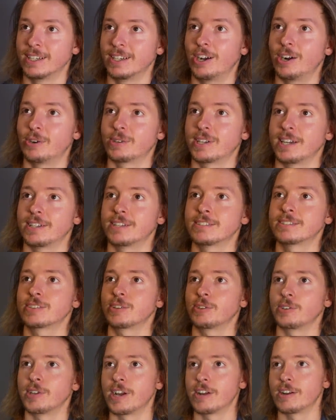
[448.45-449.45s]
Okay, this is
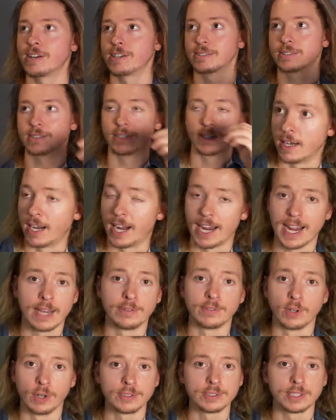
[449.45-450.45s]
hilarious. I
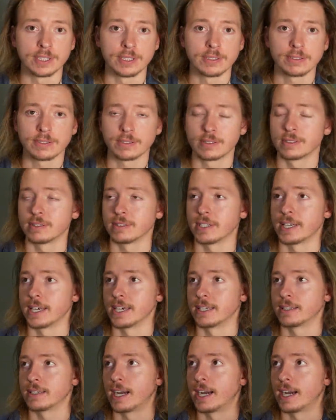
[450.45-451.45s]
have all these,
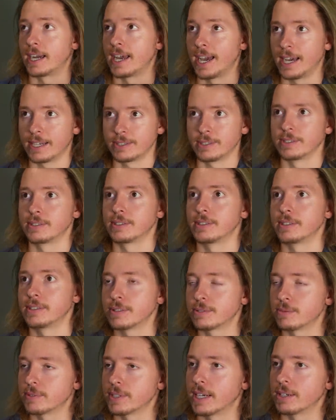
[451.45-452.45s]
and I had all
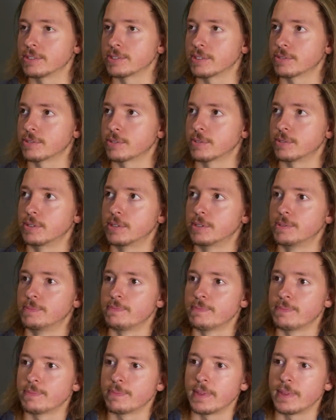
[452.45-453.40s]
these when I was in school.